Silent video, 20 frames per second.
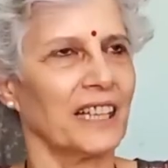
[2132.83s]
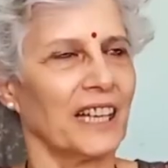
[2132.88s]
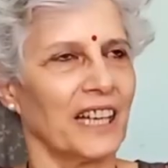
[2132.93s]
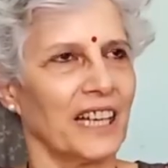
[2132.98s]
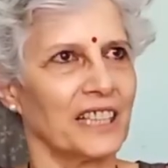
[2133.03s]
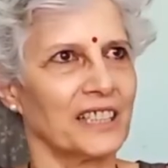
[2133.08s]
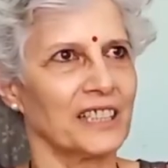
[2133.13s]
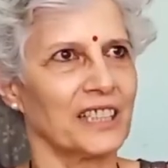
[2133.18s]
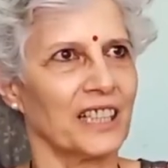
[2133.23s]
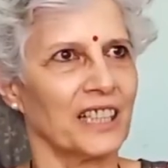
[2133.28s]

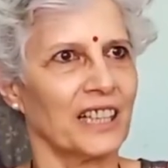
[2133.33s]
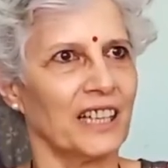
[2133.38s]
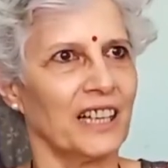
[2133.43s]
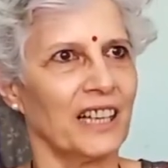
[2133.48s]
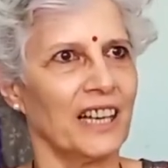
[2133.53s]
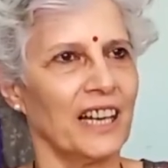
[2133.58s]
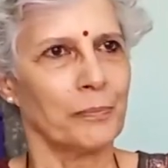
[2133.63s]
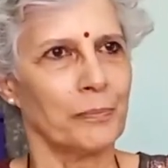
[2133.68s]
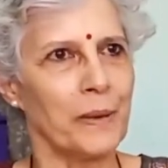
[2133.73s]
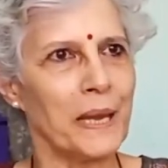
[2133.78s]
It's
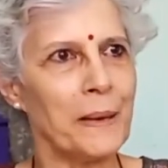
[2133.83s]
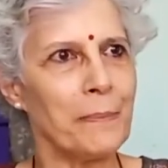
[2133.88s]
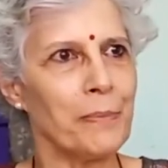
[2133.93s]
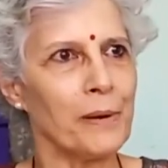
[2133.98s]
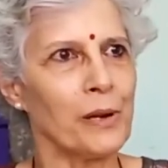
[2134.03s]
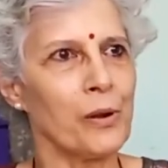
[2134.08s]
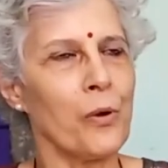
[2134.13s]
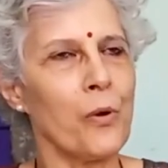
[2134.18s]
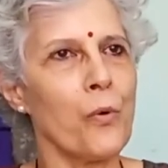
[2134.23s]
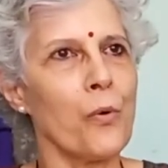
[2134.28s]

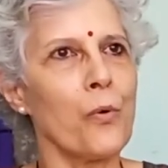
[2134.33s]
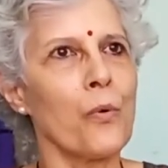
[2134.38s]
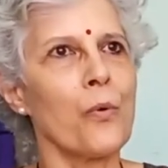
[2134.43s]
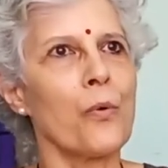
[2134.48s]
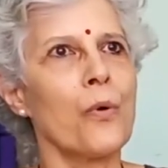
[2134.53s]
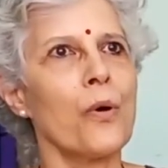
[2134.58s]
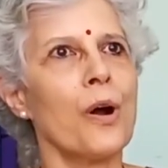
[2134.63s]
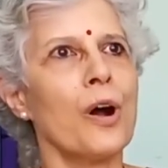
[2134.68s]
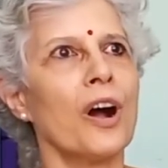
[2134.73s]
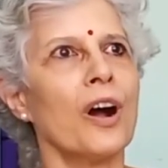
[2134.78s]
people
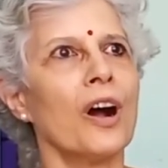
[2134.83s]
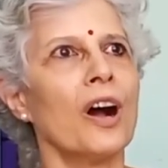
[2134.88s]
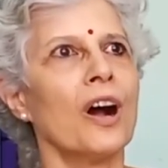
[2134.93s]
who